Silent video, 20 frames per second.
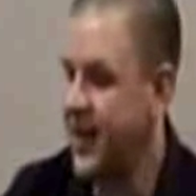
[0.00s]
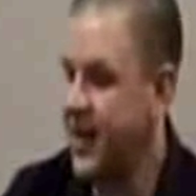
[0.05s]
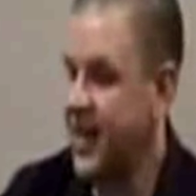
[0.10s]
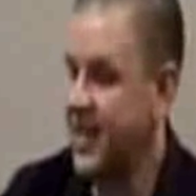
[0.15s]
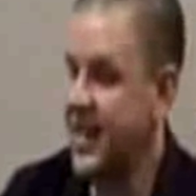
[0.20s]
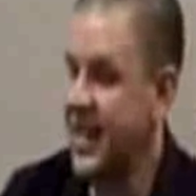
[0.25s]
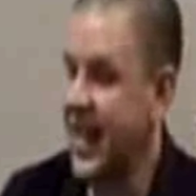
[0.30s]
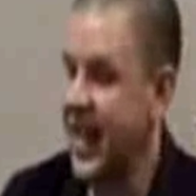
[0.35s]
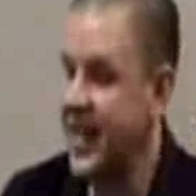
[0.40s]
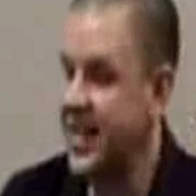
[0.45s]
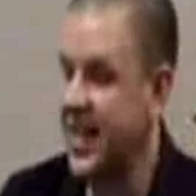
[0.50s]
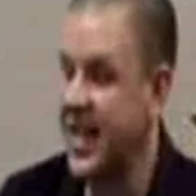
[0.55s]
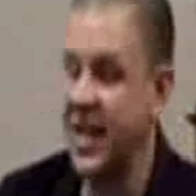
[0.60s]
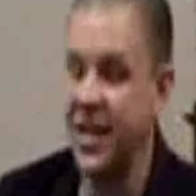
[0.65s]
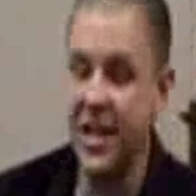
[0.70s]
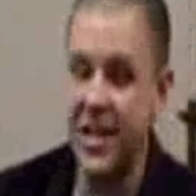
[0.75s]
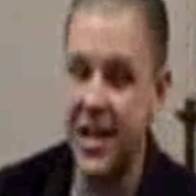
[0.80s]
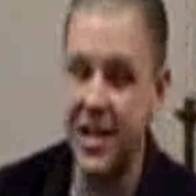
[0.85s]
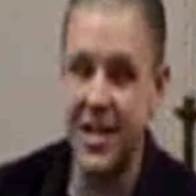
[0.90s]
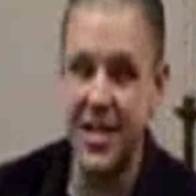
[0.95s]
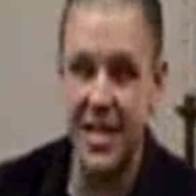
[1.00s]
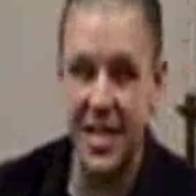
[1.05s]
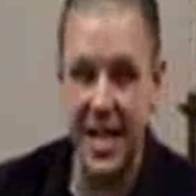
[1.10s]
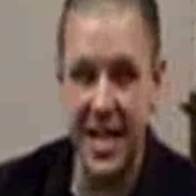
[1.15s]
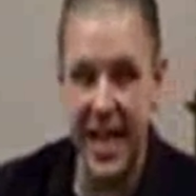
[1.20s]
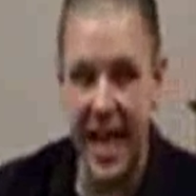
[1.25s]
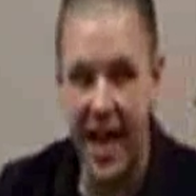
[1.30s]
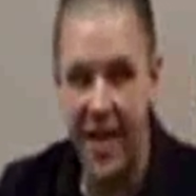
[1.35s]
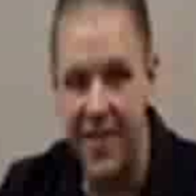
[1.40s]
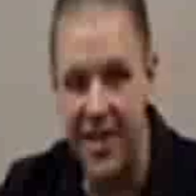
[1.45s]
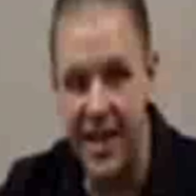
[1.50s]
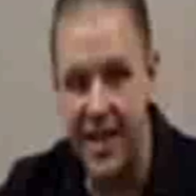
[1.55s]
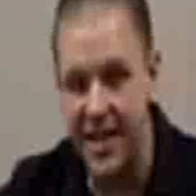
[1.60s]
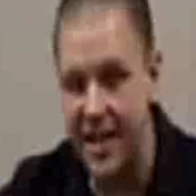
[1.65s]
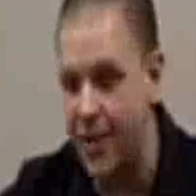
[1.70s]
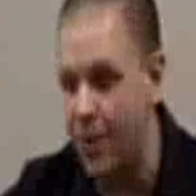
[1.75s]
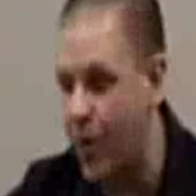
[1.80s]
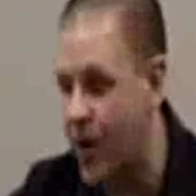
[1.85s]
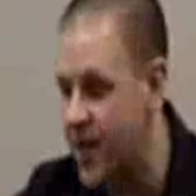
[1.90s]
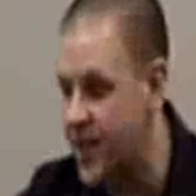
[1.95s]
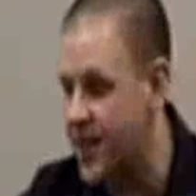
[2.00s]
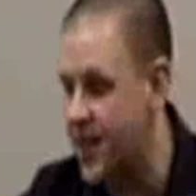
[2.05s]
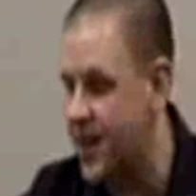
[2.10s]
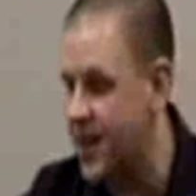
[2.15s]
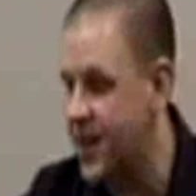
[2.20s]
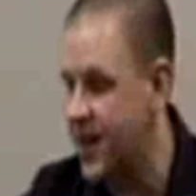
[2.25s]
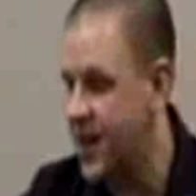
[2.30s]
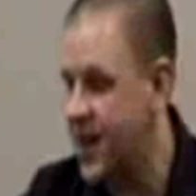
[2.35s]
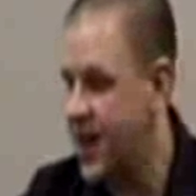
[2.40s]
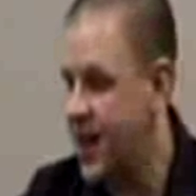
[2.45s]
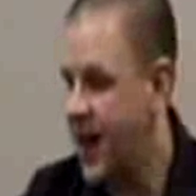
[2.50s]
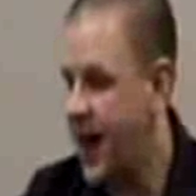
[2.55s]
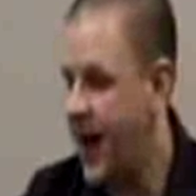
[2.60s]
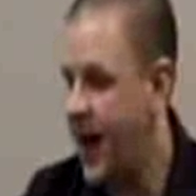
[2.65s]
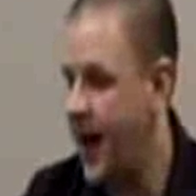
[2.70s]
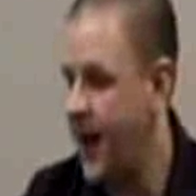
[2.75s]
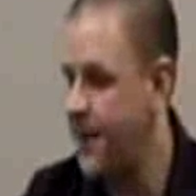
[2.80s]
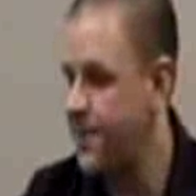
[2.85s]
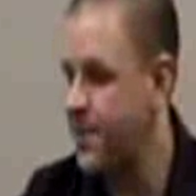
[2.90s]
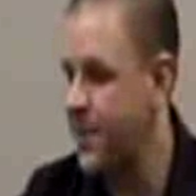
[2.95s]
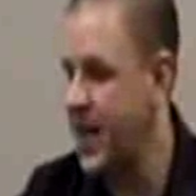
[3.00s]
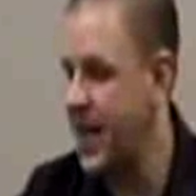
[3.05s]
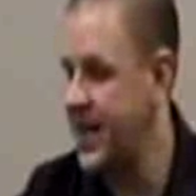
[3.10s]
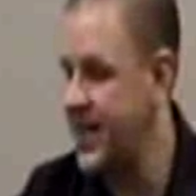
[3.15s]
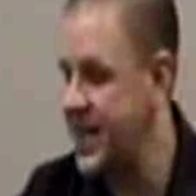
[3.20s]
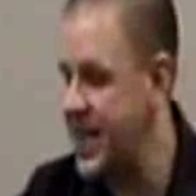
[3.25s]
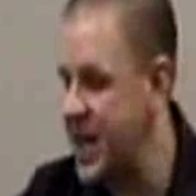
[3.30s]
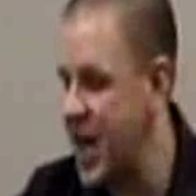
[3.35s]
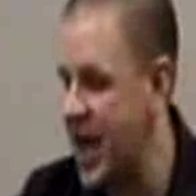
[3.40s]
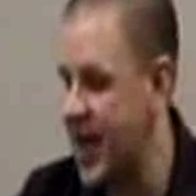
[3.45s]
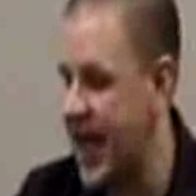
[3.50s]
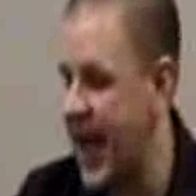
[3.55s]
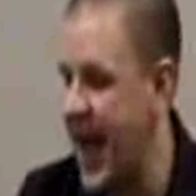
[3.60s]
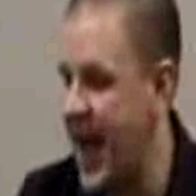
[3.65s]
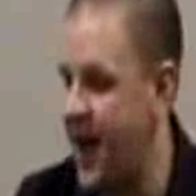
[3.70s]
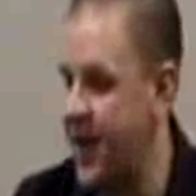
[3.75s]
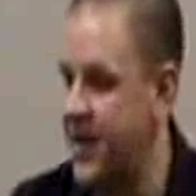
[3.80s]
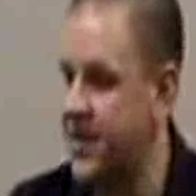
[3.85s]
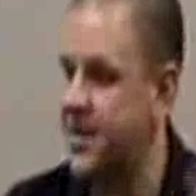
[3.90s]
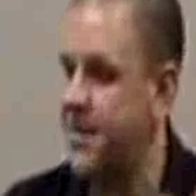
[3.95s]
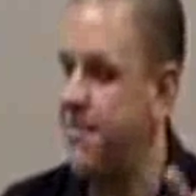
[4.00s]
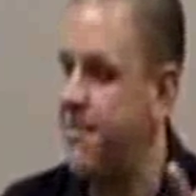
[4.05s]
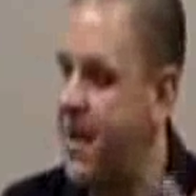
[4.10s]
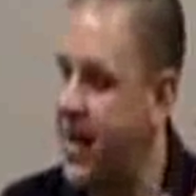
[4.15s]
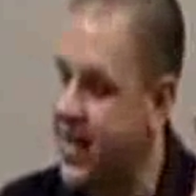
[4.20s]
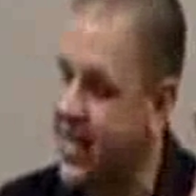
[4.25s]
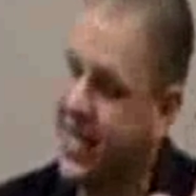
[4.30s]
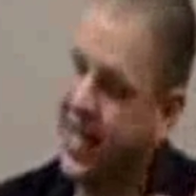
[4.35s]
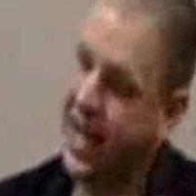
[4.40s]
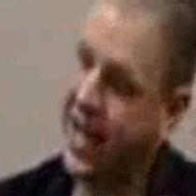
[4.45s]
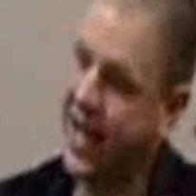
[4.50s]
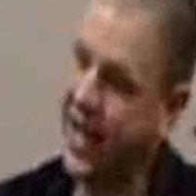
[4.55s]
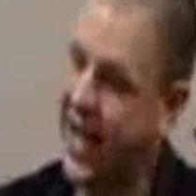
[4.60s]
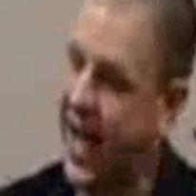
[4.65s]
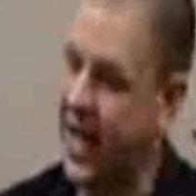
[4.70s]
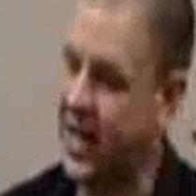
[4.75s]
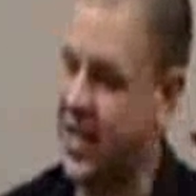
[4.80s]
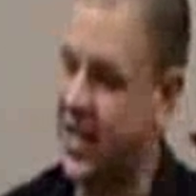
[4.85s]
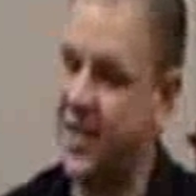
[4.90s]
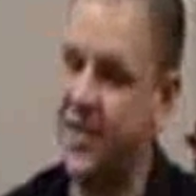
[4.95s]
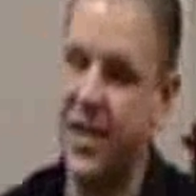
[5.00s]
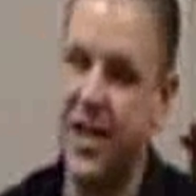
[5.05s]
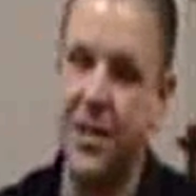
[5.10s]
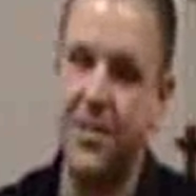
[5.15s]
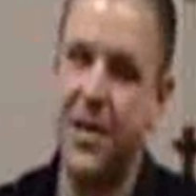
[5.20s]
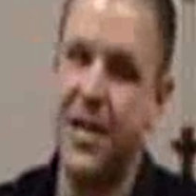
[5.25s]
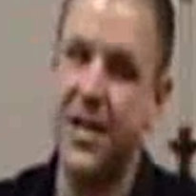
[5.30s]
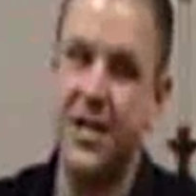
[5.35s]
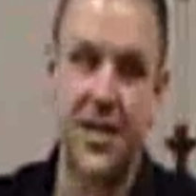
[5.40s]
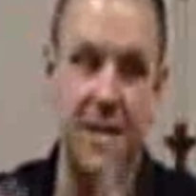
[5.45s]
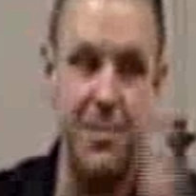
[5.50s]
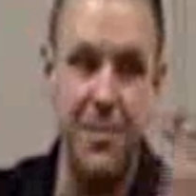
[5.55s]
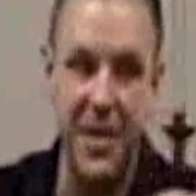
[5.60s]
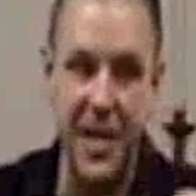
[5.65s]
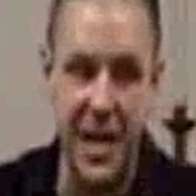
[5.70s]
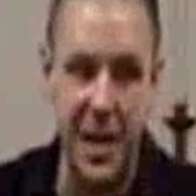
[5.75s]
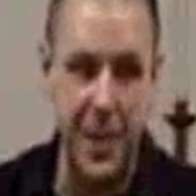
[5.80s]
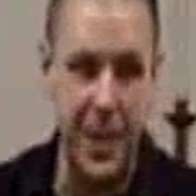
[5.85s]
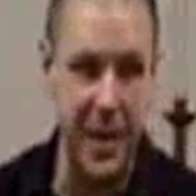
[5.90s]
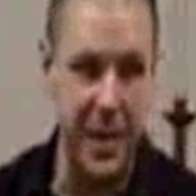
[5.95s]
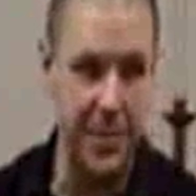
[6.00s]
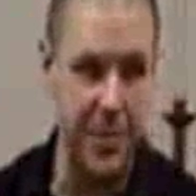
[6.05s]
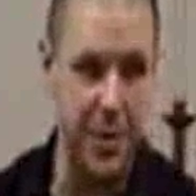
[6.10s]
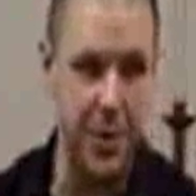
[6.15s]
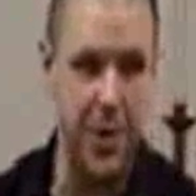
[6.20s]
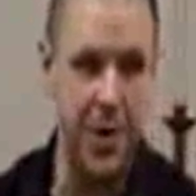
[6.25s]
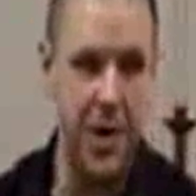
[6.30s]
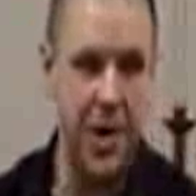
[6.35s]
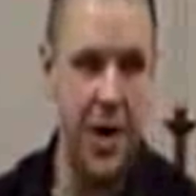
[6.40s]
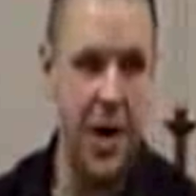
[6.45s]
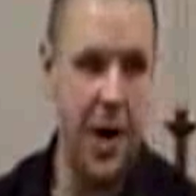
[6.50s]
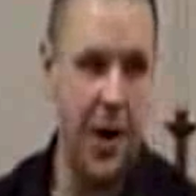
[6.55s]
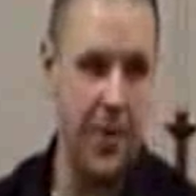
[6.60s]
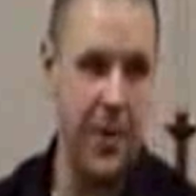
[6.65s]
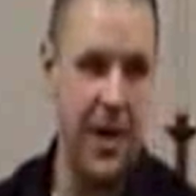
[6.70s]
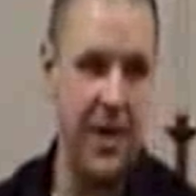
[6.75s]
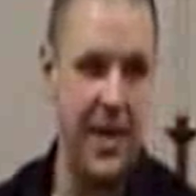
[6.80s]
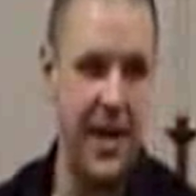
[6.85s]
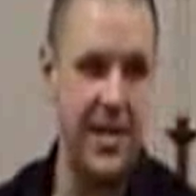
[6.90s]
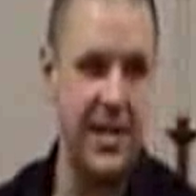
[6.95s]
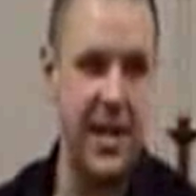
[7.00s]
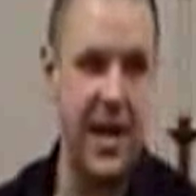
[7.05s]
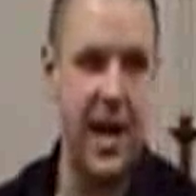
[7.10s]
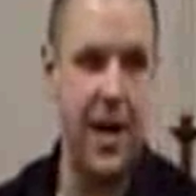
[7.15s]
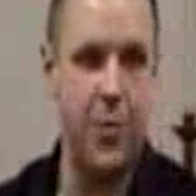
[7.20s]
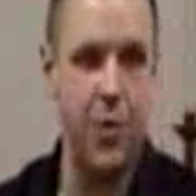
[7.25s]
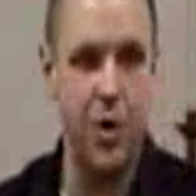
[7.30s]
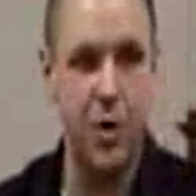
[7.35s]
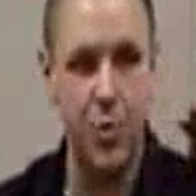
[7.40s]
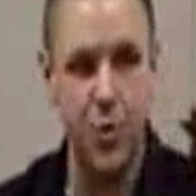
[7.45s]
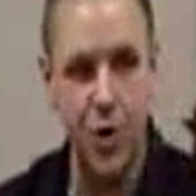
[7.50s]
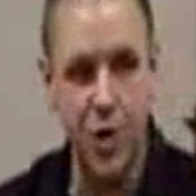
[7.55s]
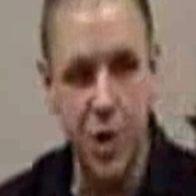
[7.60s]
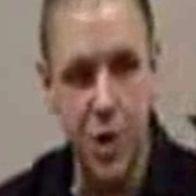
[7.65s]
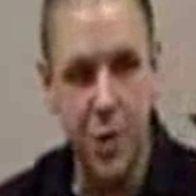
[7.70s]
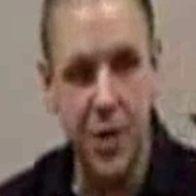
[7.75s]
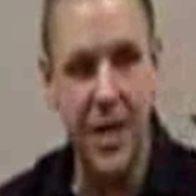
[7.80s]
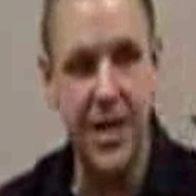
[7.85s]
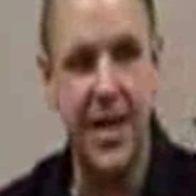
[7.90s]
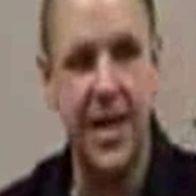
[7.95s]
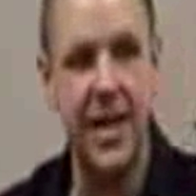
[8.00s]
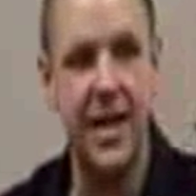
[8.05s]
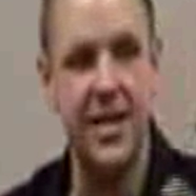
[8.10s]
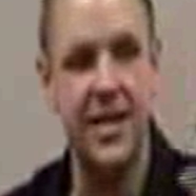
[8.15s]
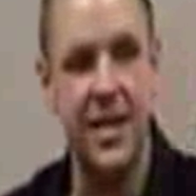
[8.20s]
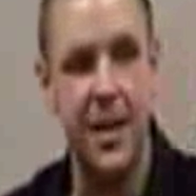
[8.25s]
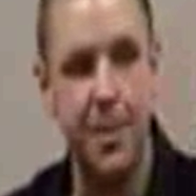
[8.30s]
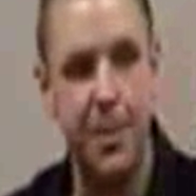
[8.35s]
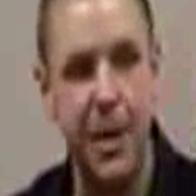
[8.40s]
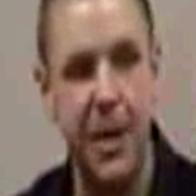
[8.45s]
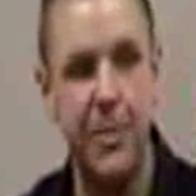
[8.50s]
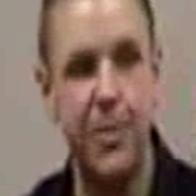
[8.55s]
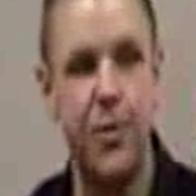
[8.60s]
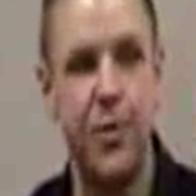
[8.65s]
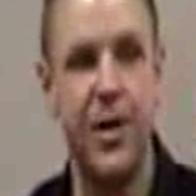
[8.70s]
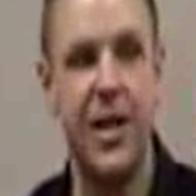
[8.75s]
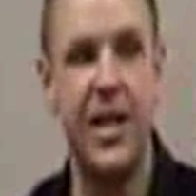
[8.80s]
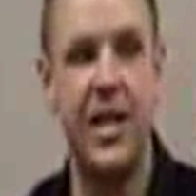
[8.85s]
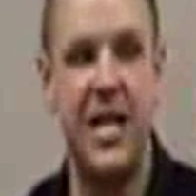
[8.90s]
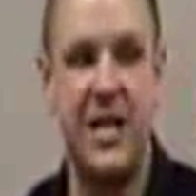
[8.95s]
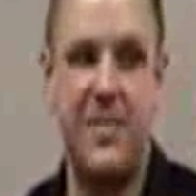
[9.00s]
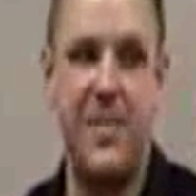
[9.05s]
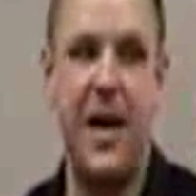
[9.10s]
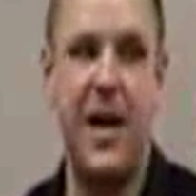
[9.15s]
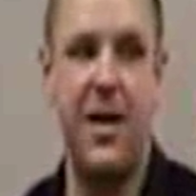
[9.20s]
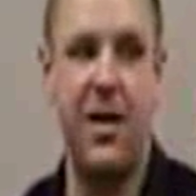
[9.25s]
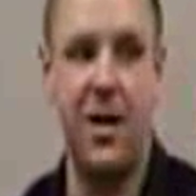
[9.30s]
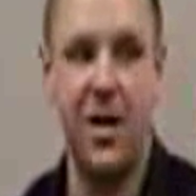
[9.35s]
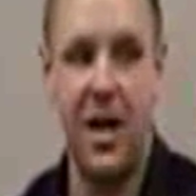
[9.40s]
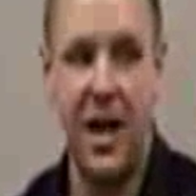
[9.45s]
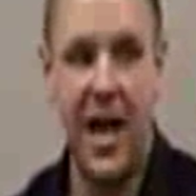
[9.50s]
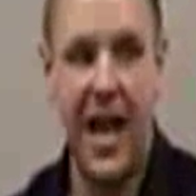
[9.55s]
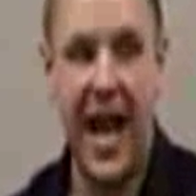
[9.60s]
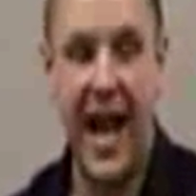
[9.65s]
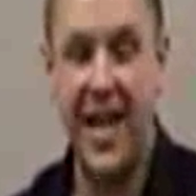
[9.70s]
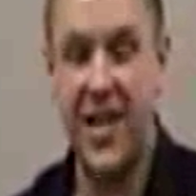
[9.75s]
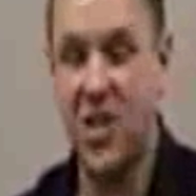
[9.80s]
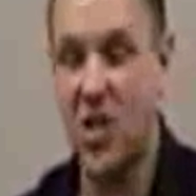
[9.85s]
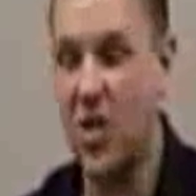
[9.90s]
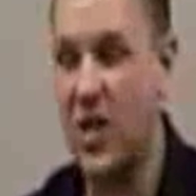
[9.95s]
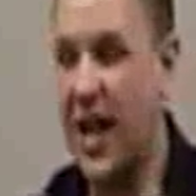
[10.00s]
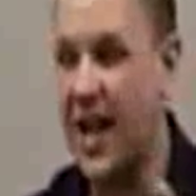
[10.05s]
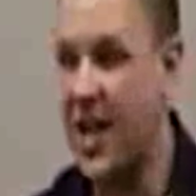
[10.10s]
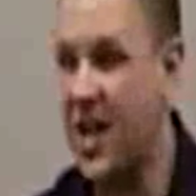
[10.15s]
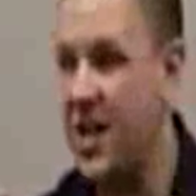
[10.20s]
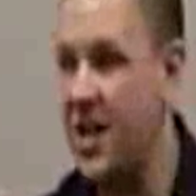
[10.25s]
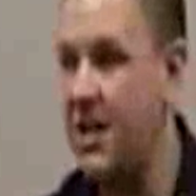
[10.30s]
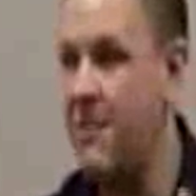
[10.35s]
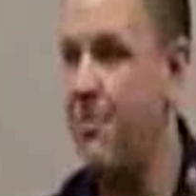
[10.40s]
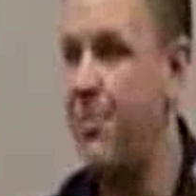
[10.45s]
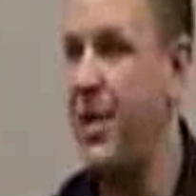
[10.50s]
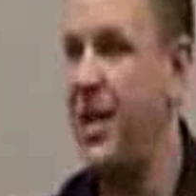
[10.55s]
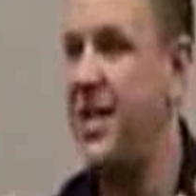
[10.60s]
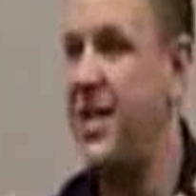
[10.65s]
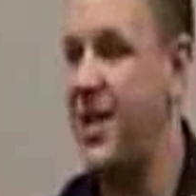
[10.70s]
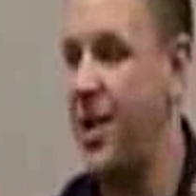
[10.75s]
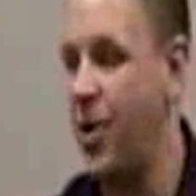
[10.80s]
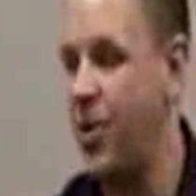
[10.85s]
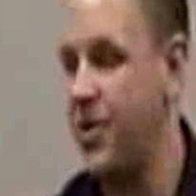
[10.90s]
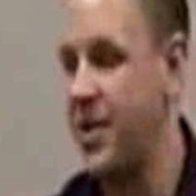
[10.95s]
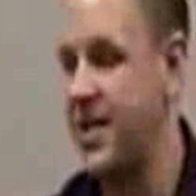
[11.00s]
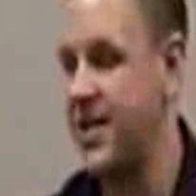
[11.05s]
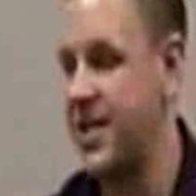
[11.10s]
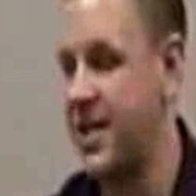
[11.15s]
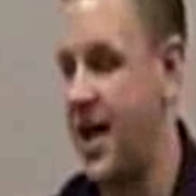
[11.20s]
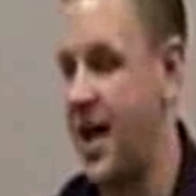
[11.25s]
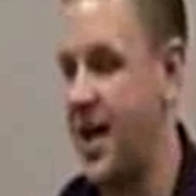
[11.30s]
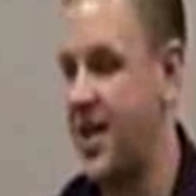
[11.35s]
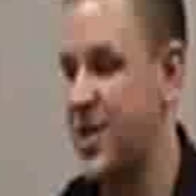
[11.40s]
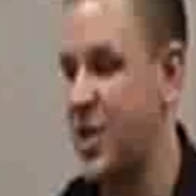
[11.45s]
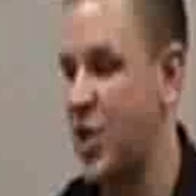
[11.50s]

Because I guess healing of the sick evidently wasn't, um, it did not count as a messianic activity because many people around that time were, were doing things that people were getting better, and so that couldn't be the only sign.